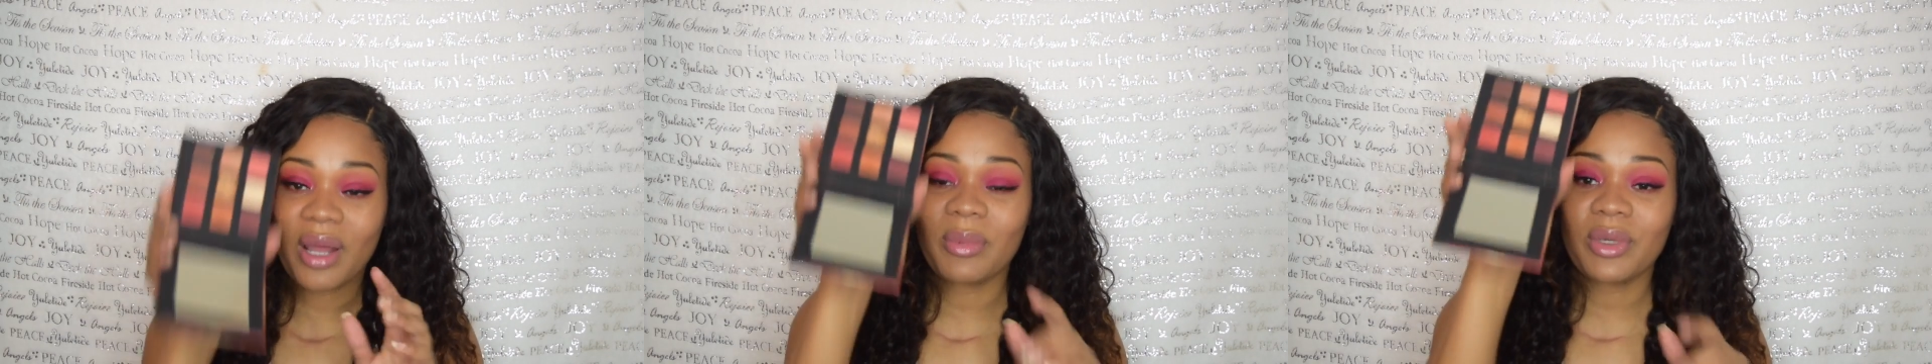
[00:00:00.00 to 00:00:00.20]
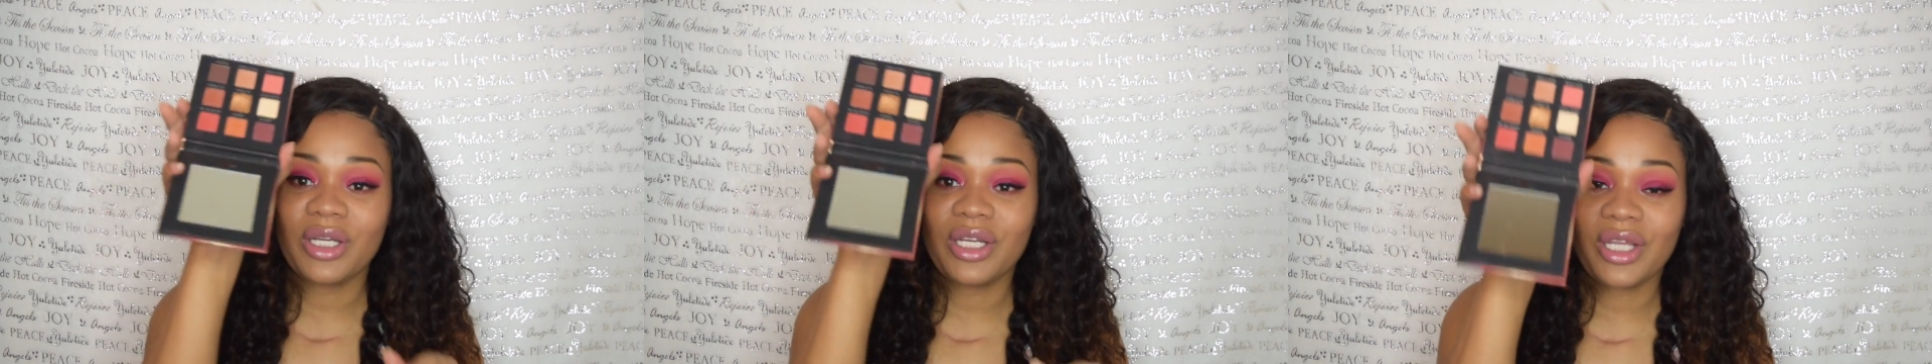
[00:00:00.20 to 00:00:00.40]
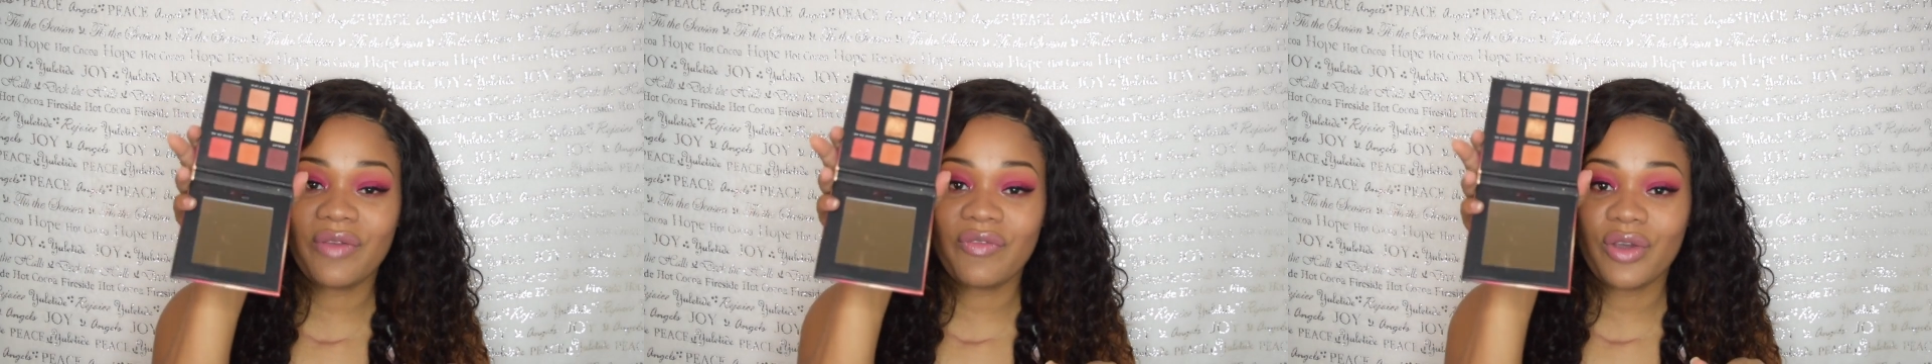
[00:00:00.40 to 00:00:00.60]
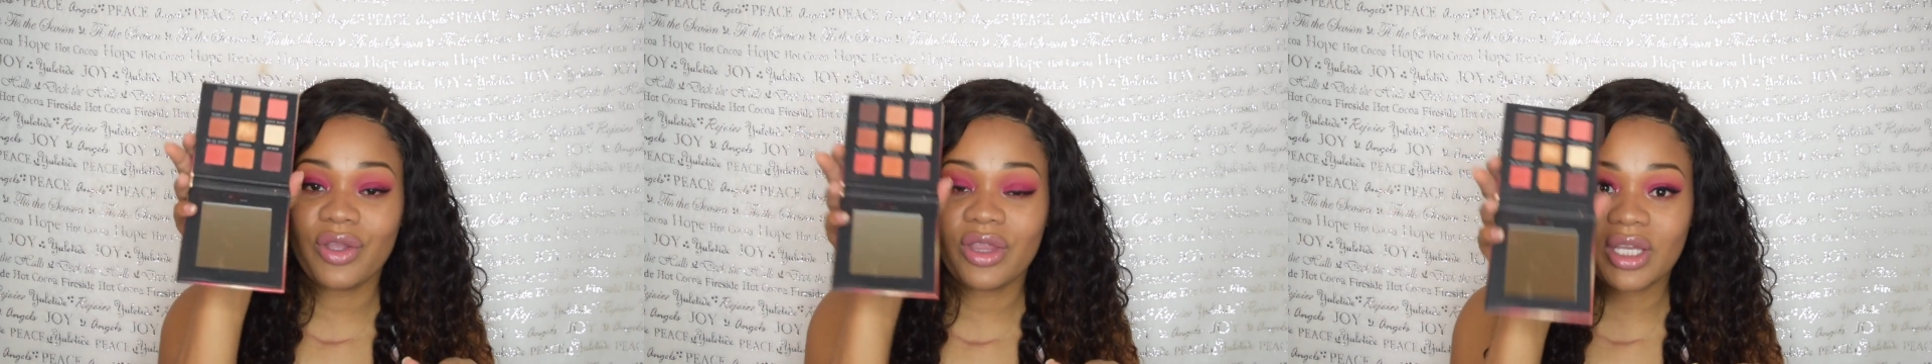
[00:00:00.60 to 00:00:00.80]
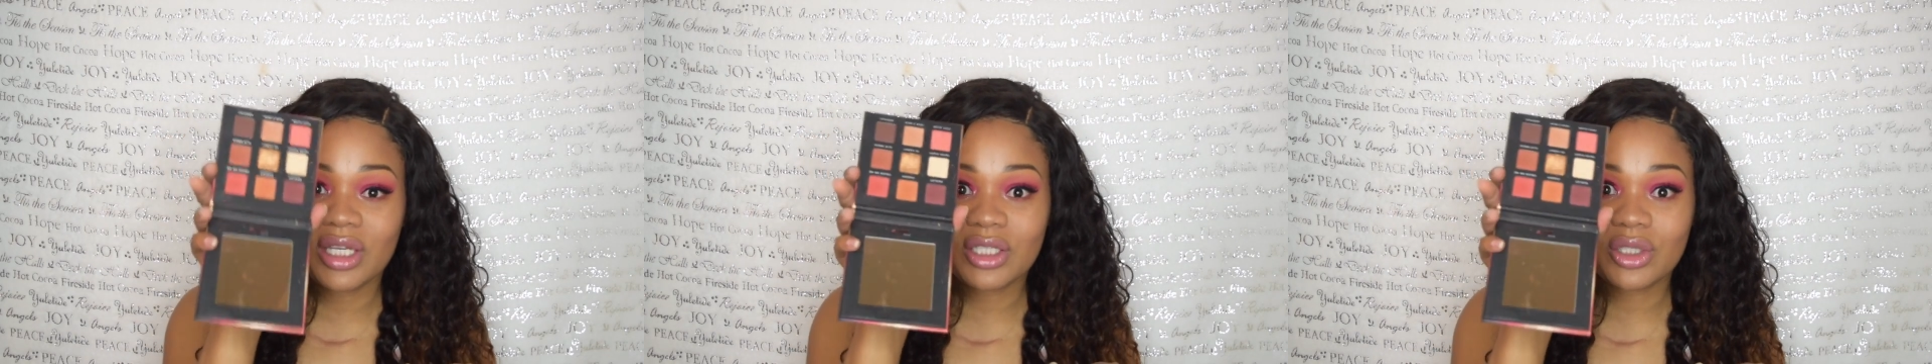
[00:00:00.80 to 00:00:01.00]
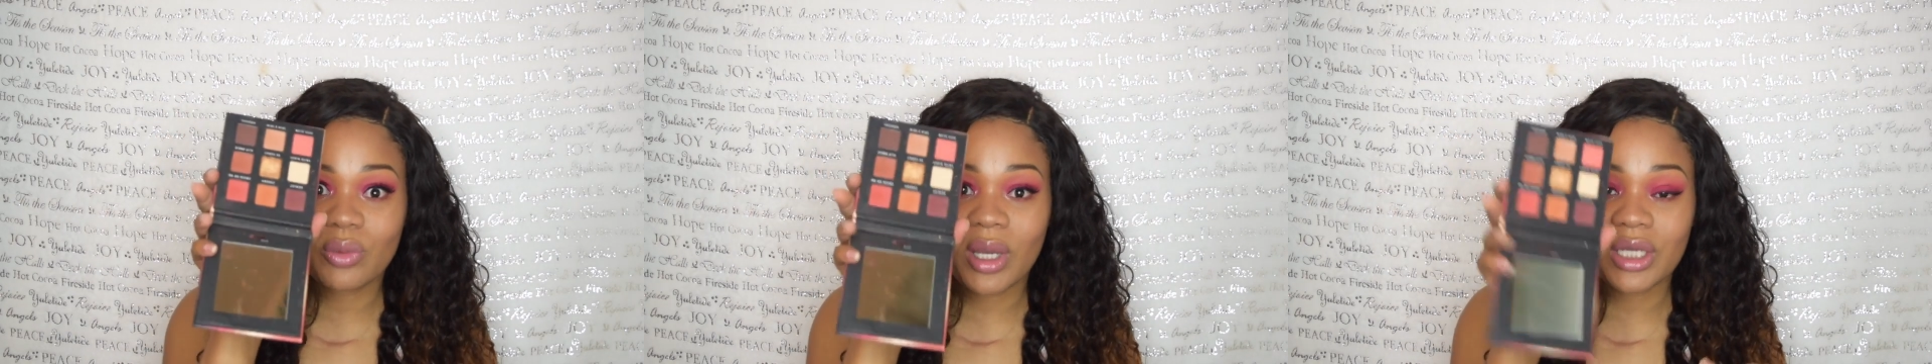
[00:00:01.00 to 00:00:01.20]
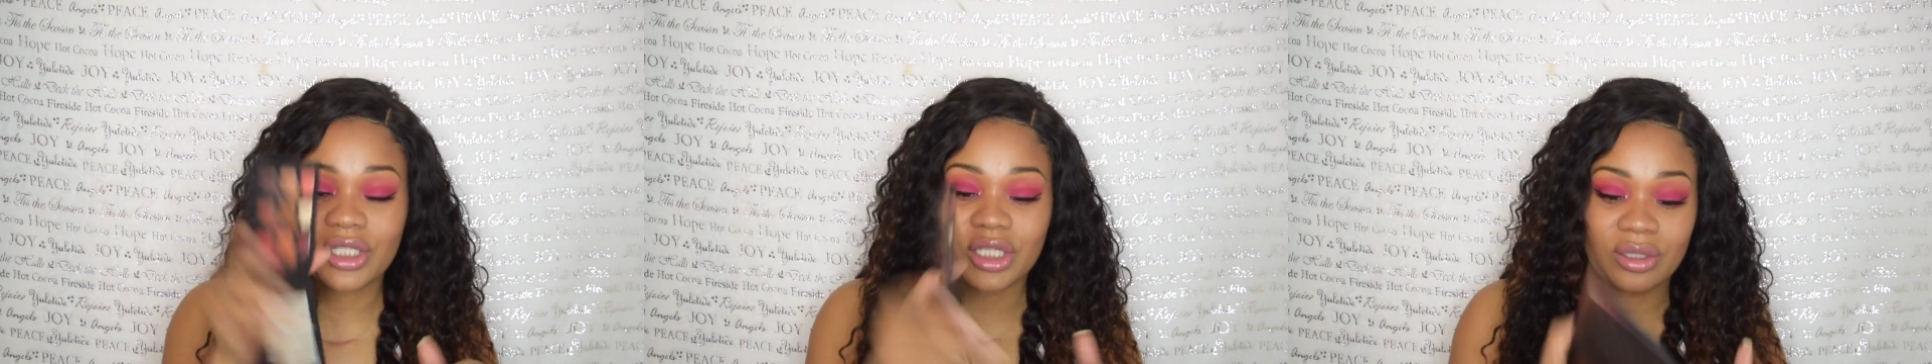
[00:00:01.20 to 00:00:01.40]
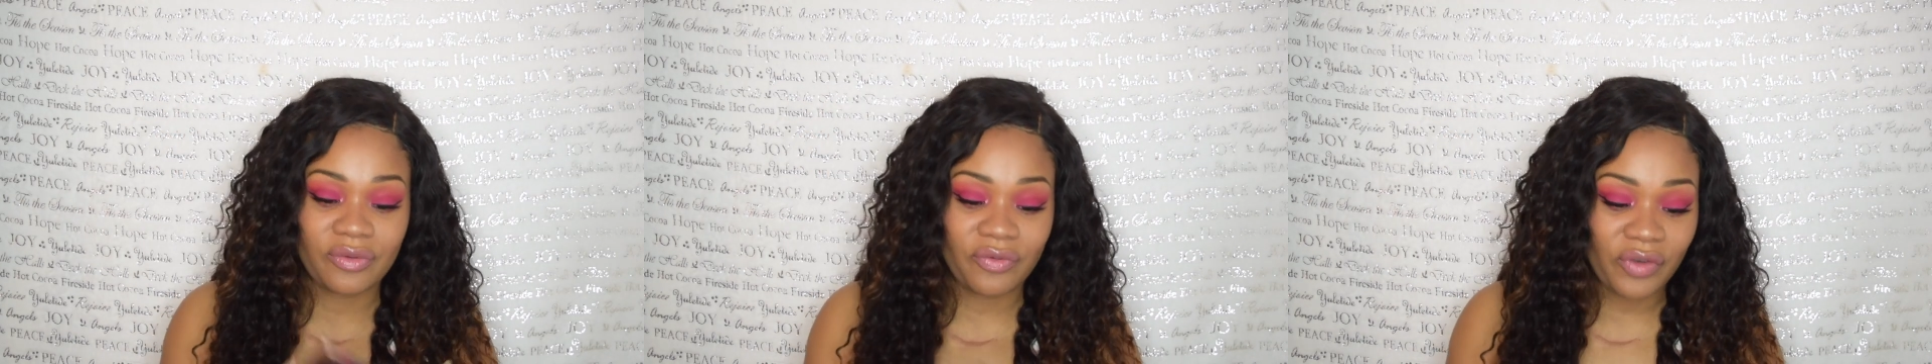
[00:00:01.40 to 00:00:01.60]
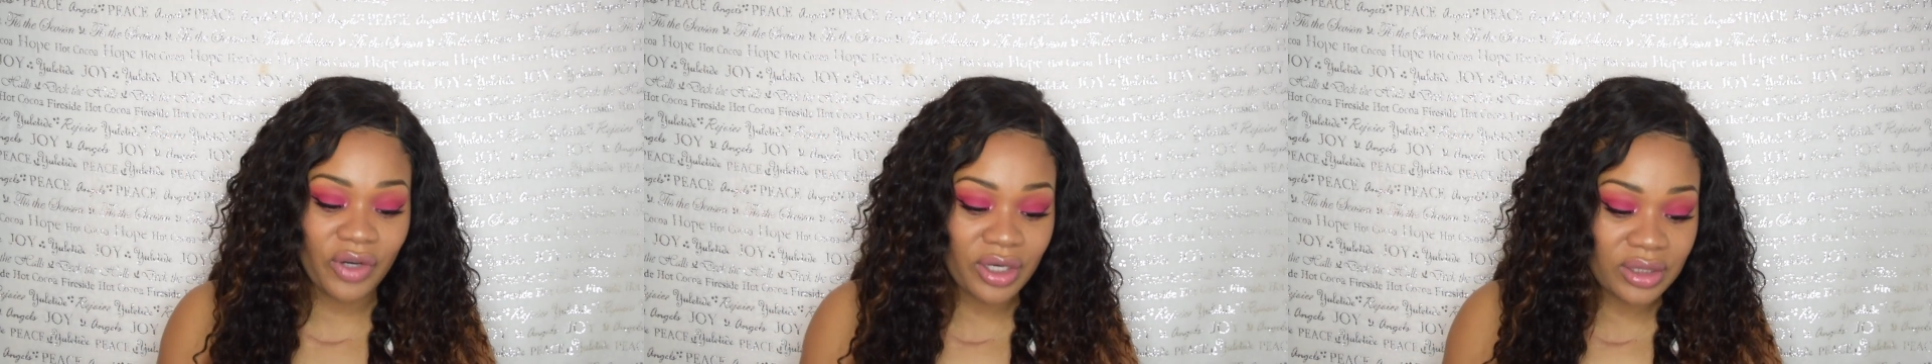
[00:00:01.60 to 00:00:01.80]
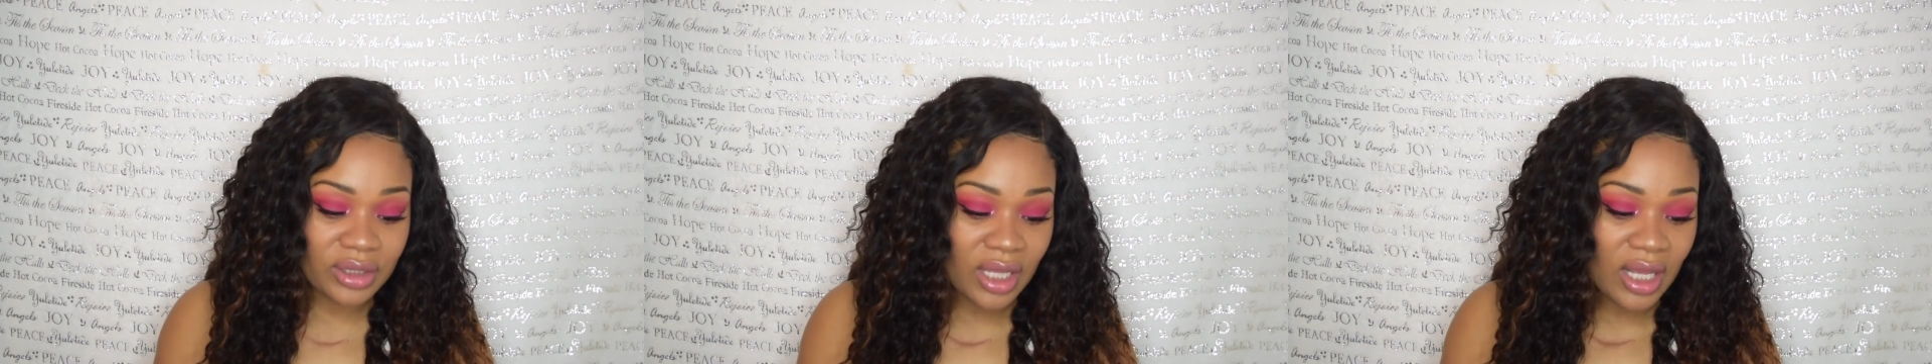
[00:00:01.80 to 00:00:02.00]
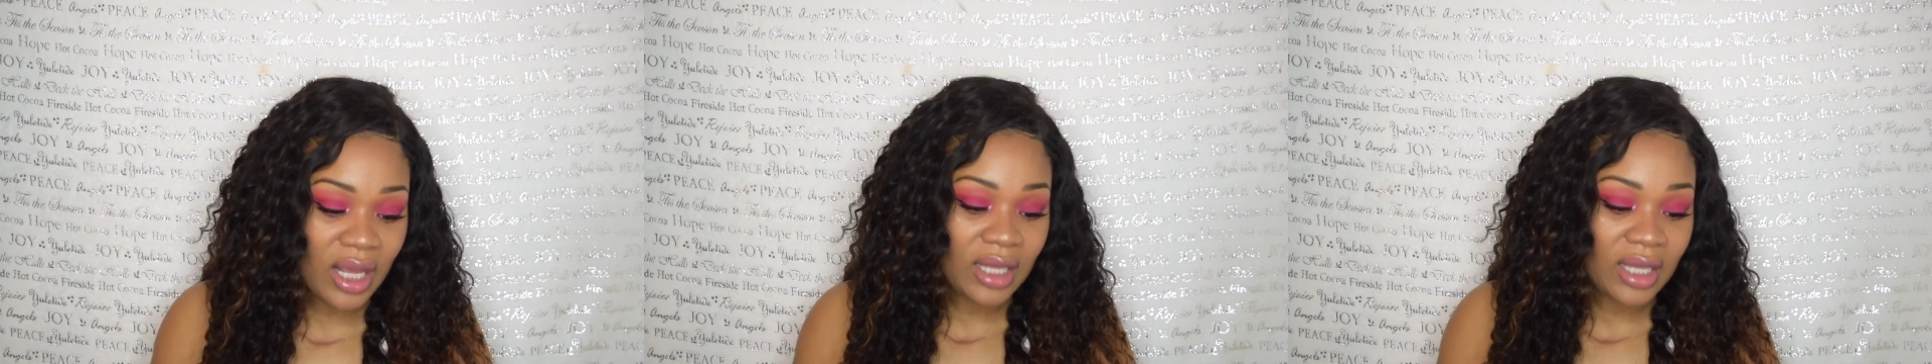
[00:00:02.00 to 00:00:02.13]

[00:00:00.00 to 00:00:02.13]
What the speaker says: I'm going to give you this swatches first.